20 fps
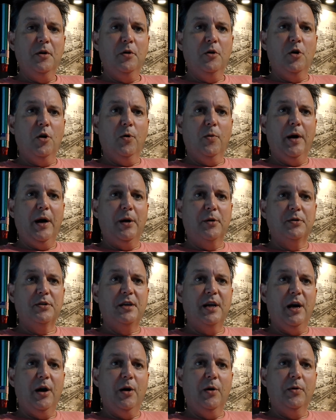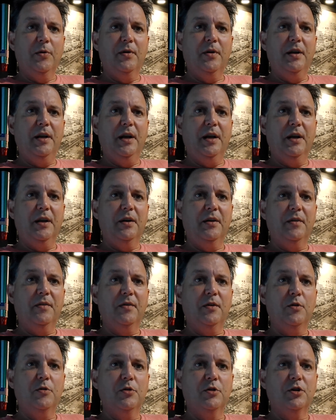go around town in
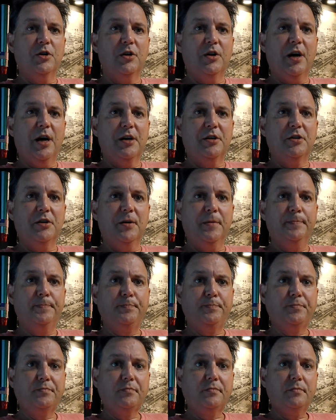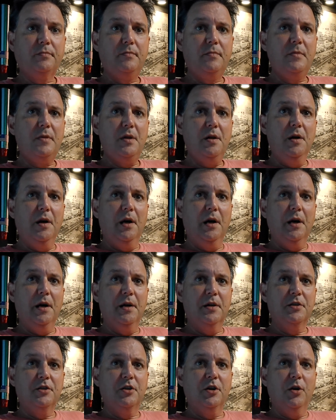Kushadasha.
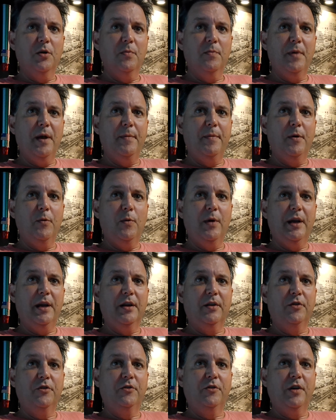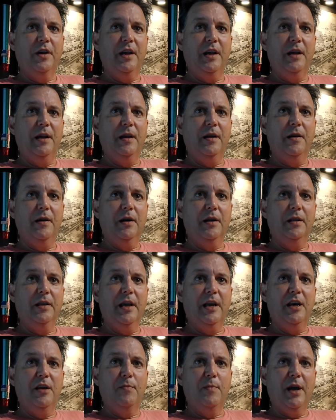So maybe we can see a
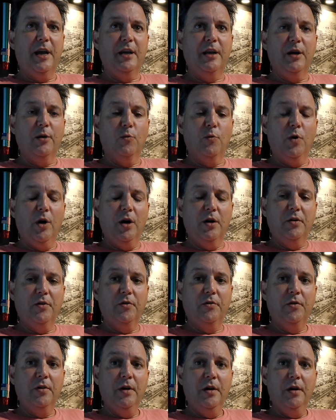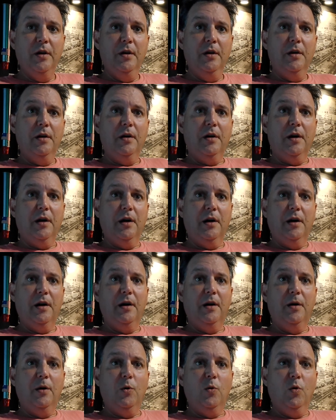lady making rugs,
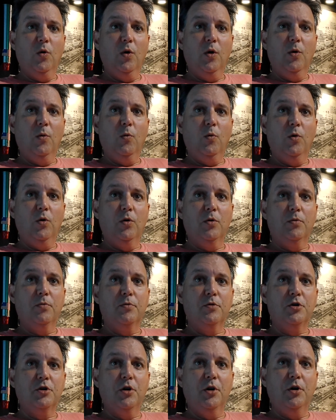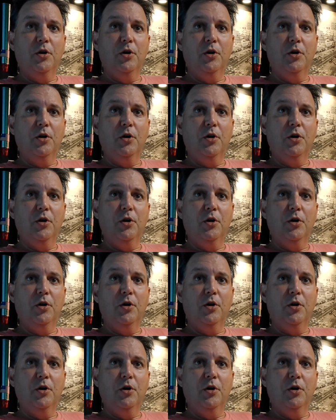or we'll show